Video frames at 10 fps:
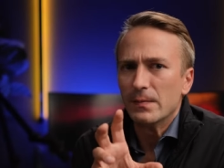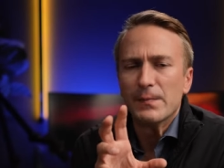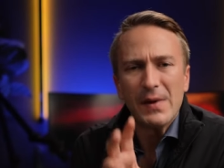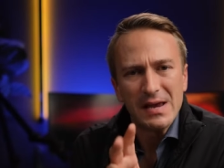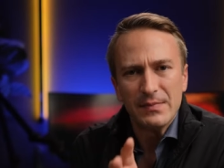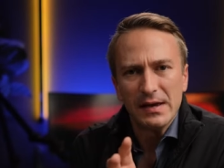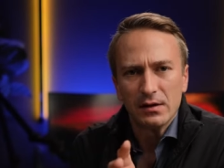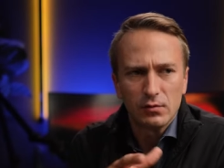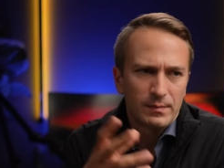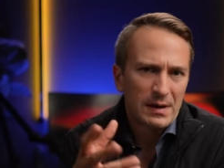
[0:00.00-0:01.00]
my
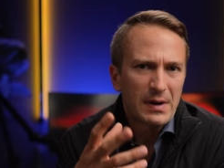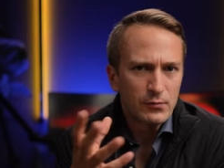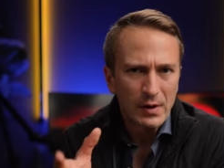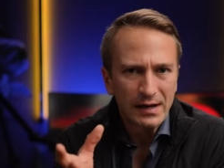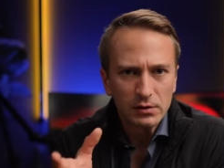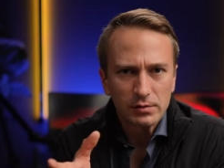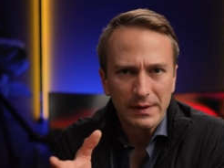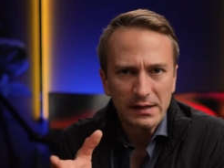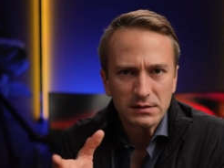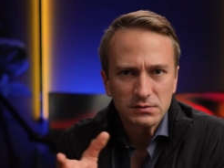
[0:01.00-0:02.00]
bank? What about my regular
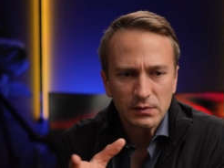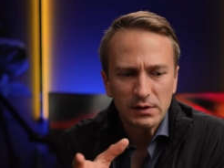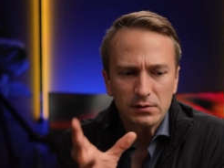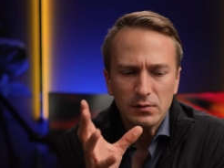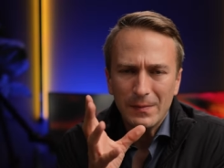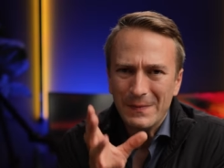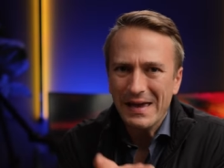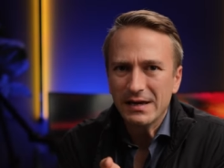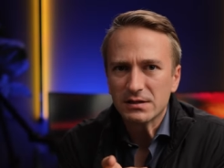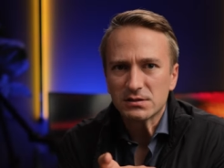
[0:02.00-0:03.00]
banks? Well,
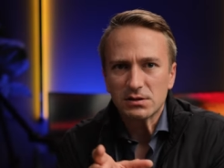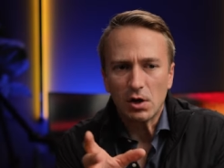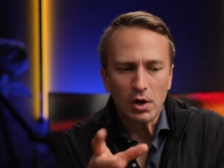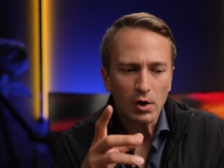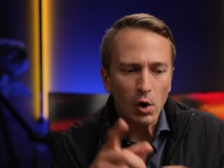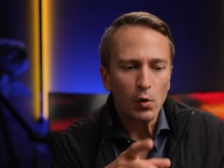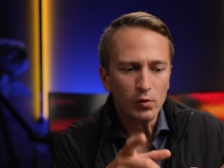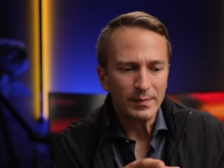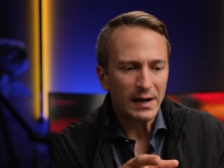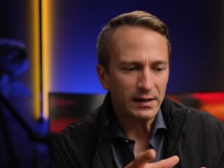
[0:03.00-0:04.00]
banks are
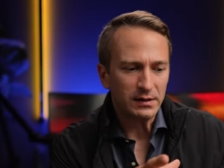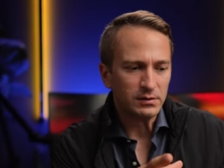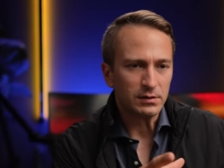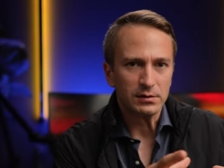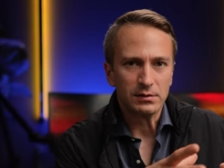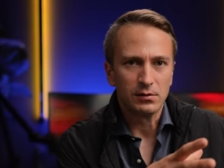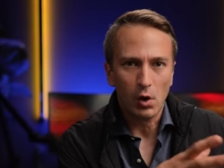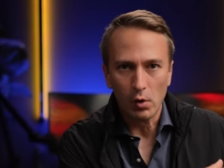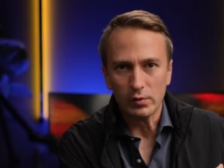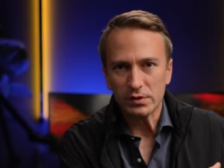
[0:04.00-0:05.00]
owned by either
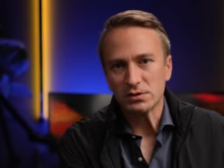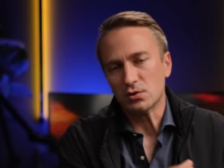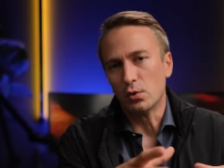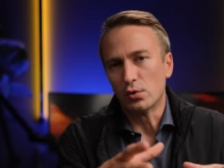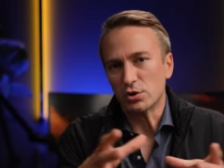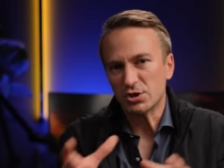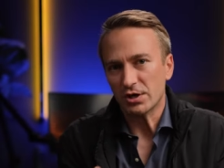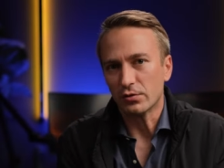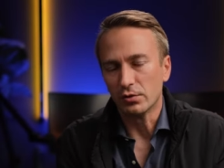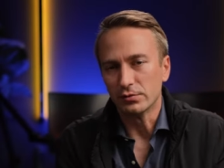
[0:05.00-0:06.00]
owners or
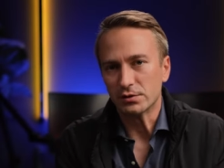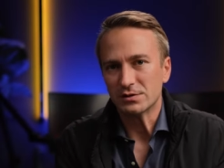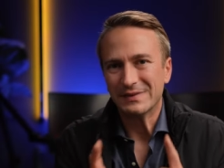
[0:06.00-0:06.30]
shareholders,